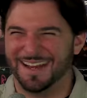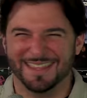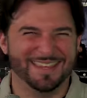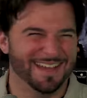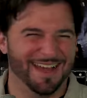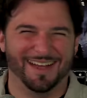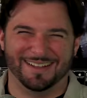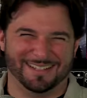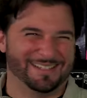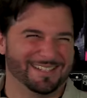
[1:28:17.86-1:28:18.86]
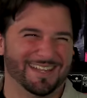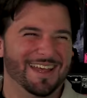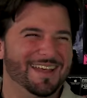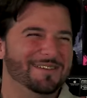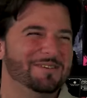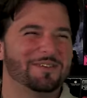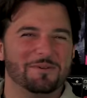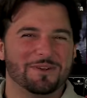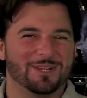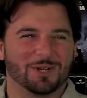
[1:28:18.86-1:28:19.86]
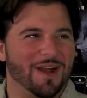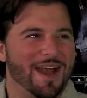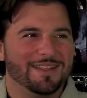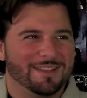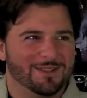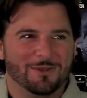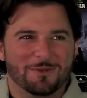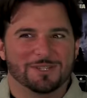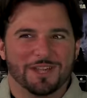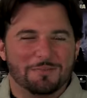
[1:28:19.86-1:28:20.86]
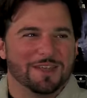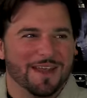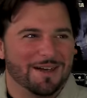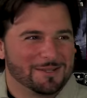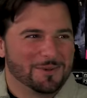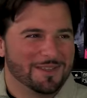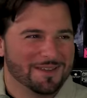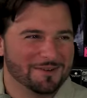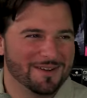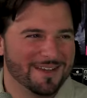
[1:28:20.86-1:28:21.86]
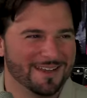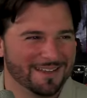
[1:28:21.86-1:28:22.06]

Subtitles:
Anything else? You think you would have tried to do something else with it, right?